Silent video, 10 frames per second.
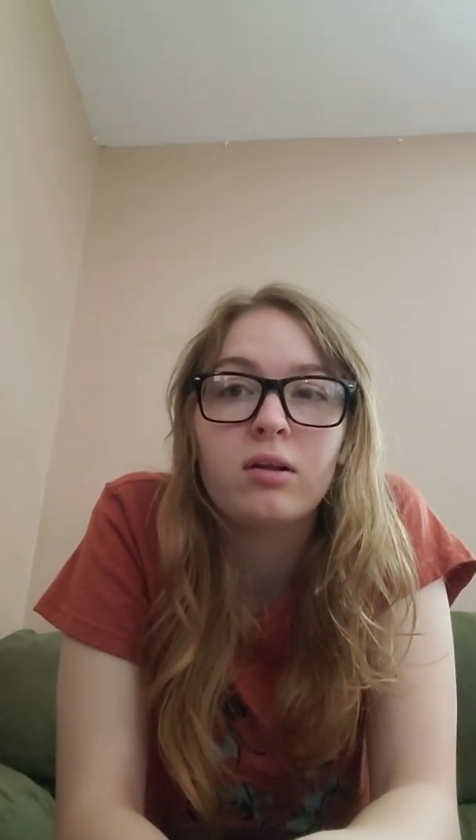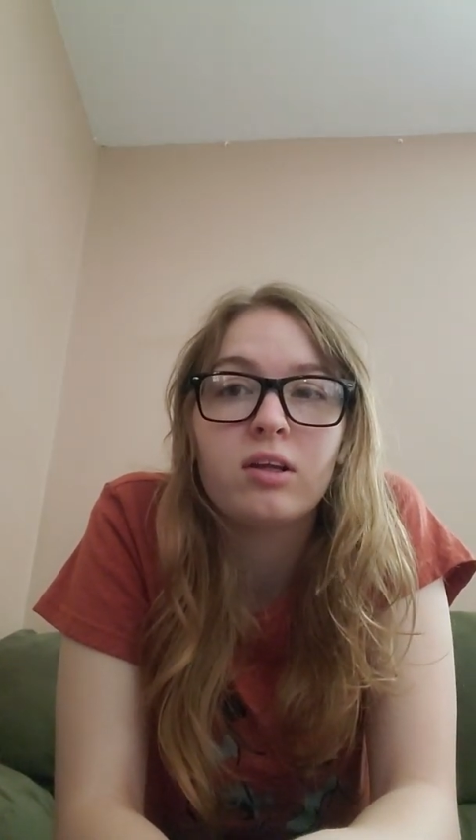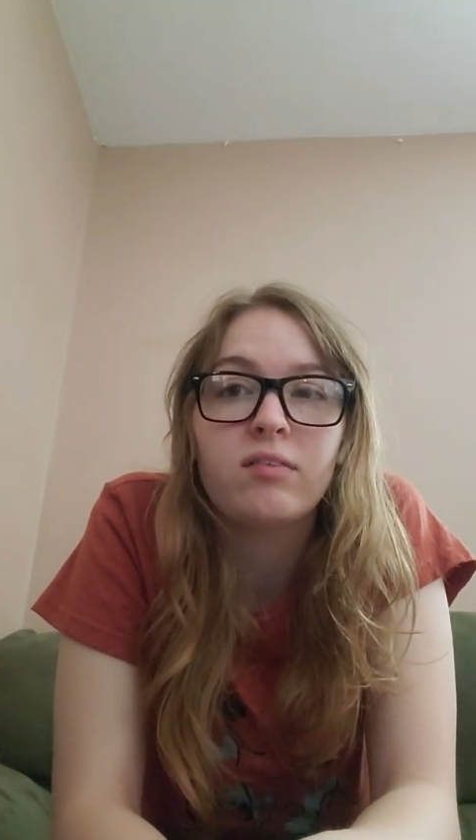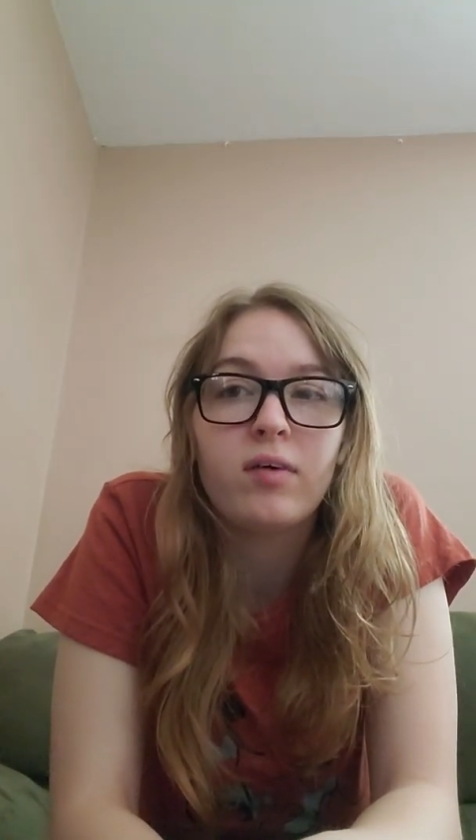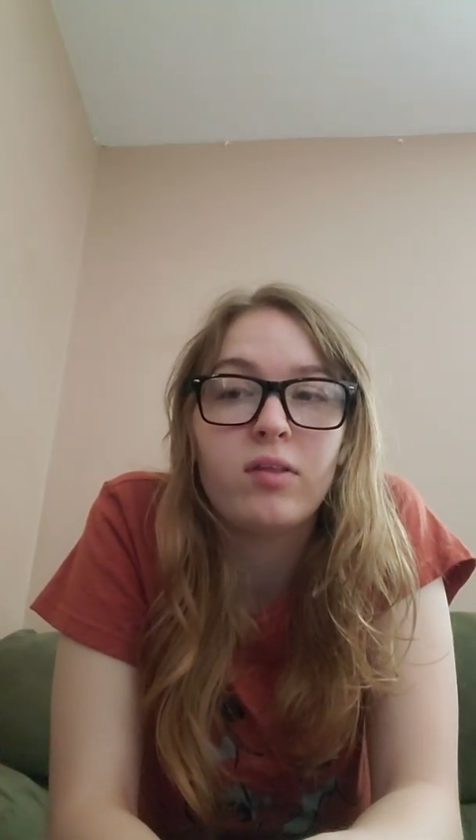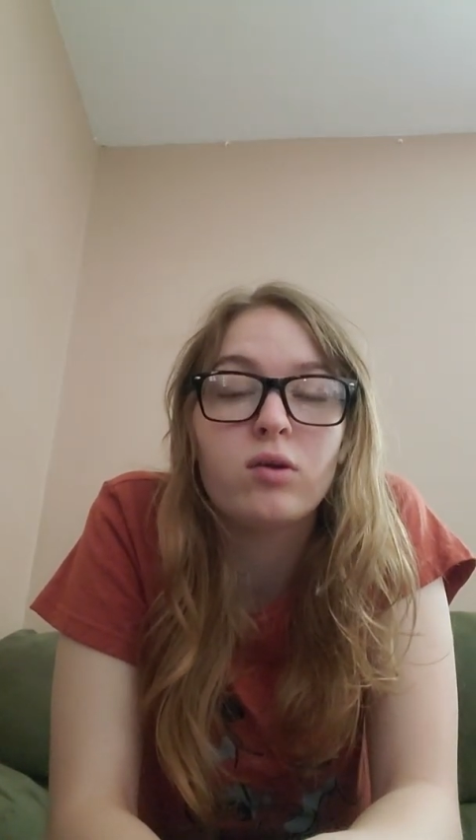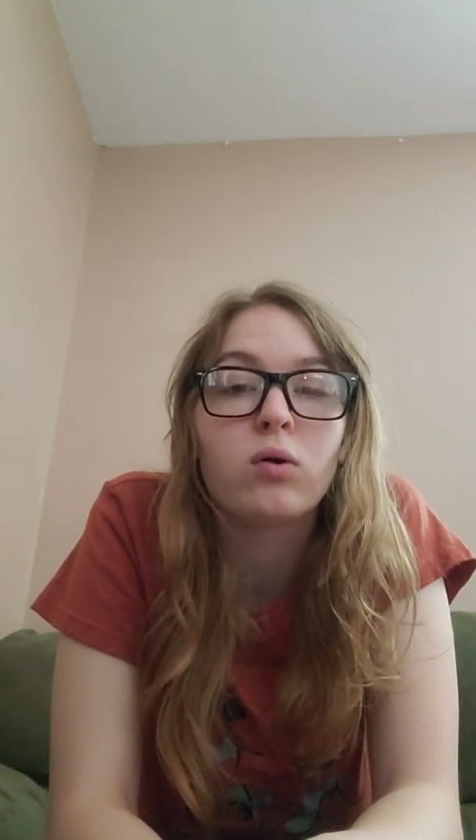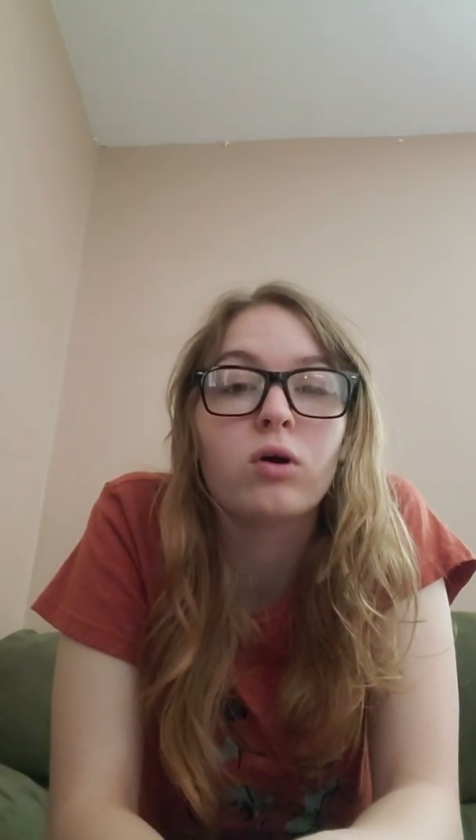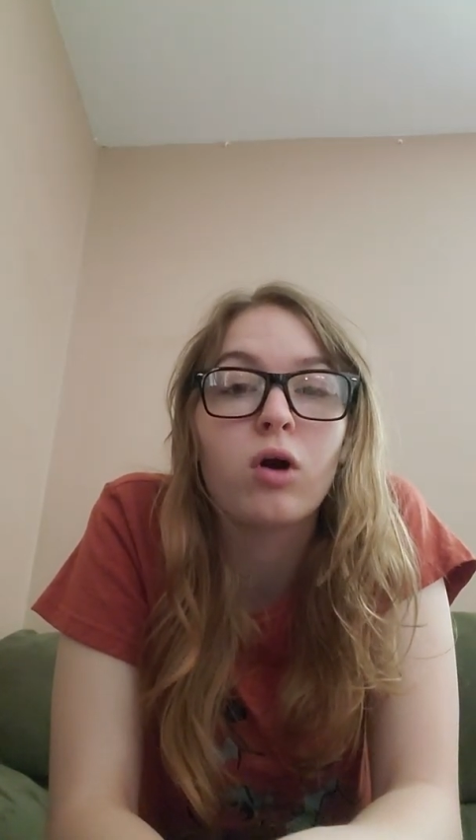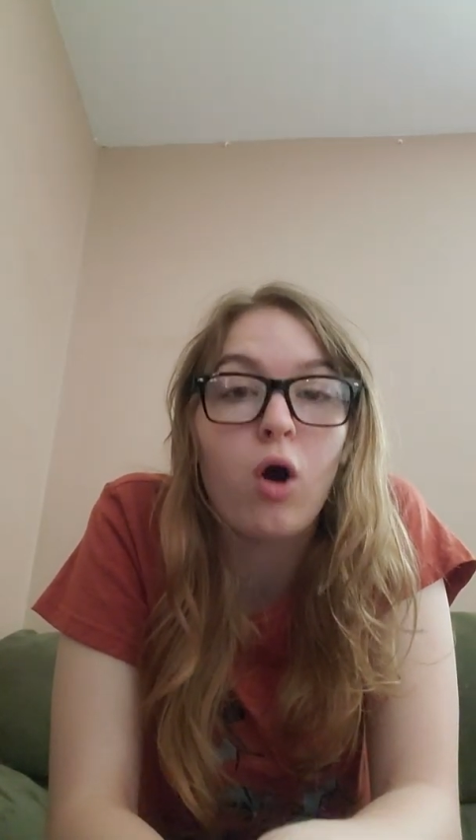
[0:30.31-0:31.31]
leaving the
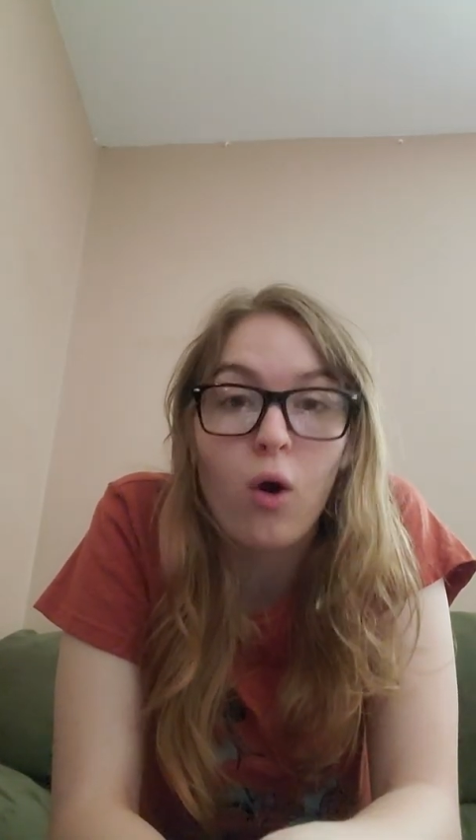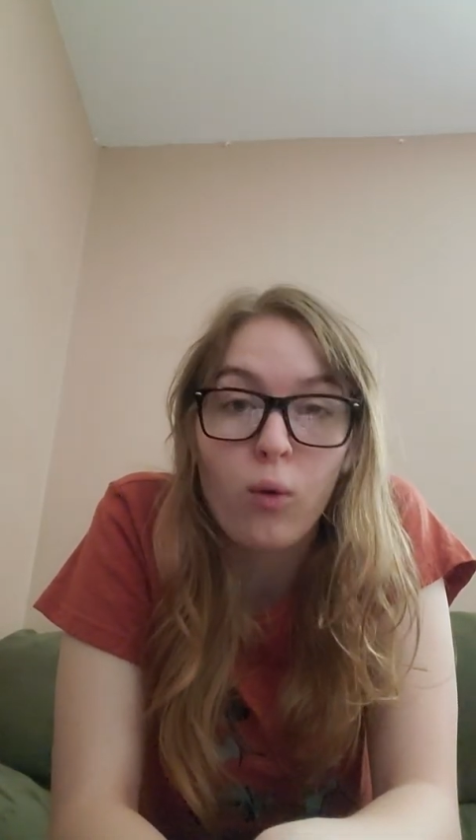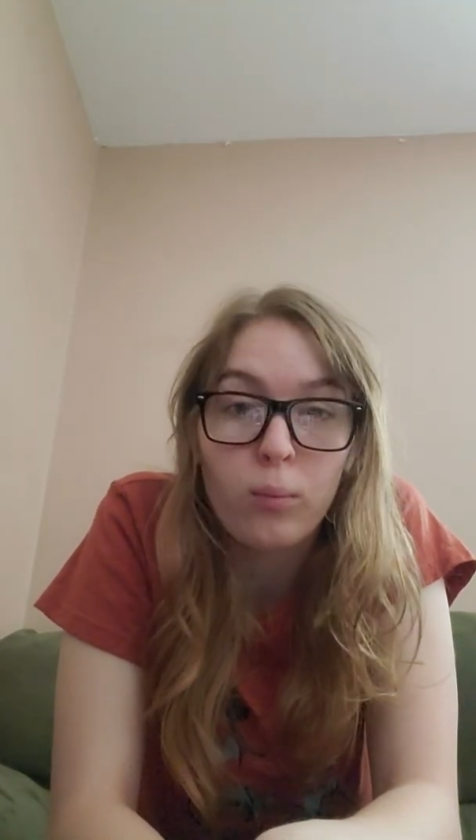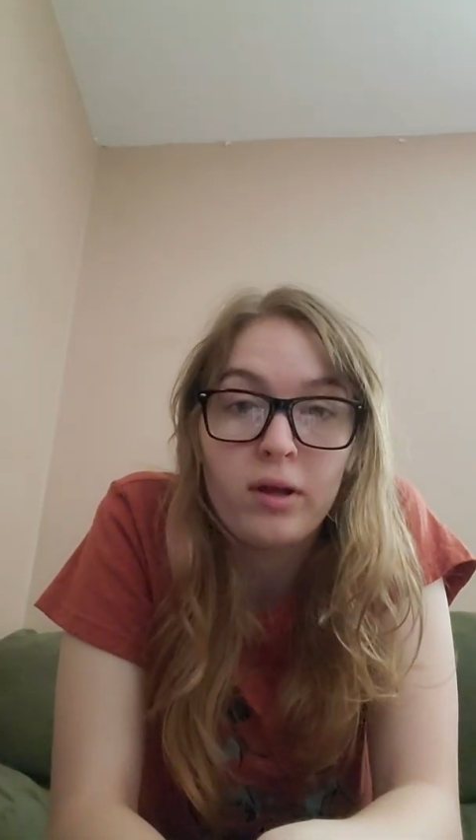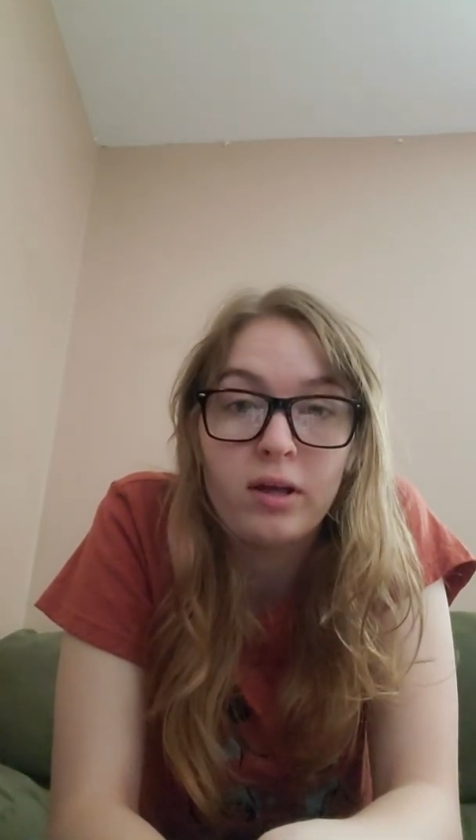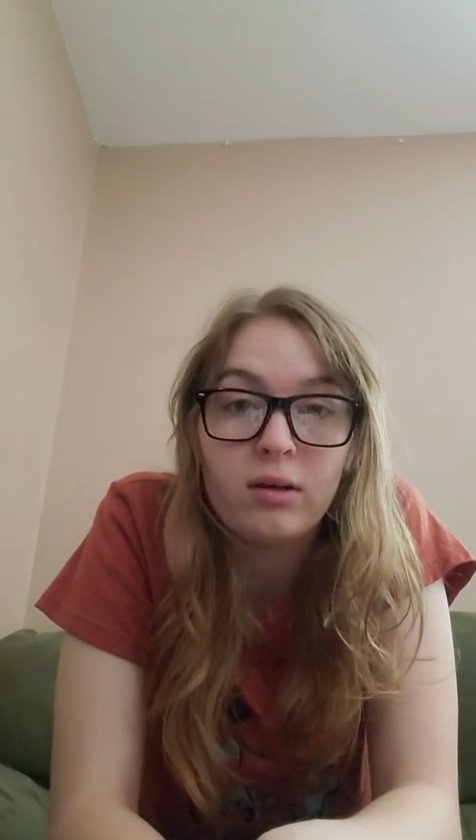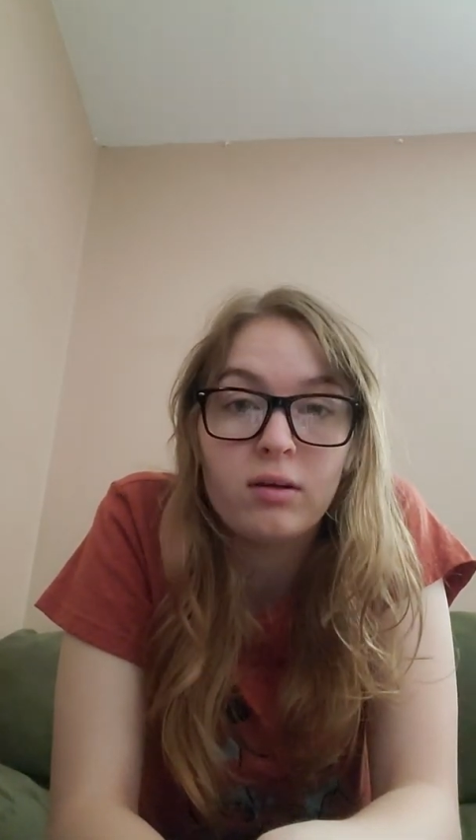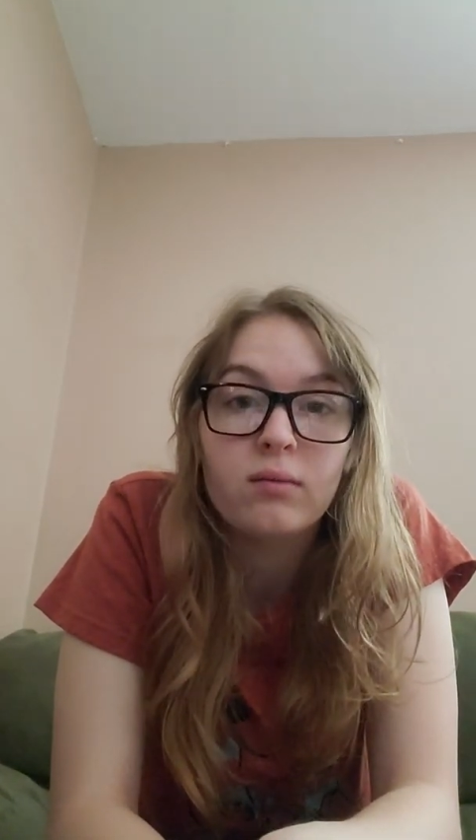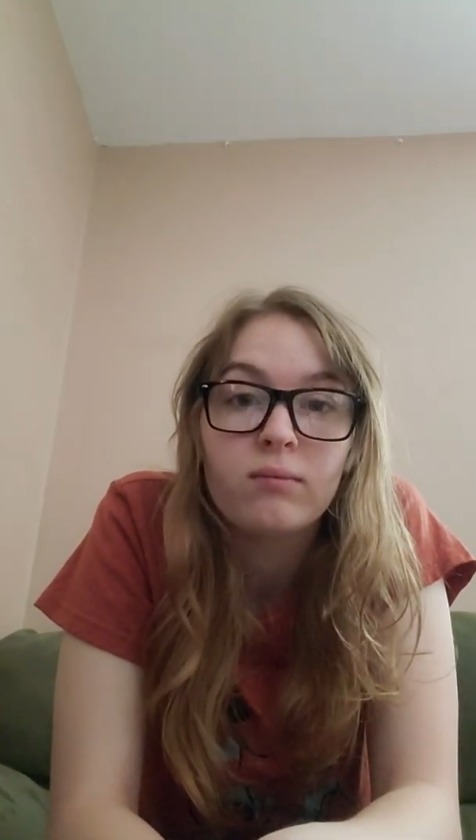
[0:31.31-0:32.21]
door open.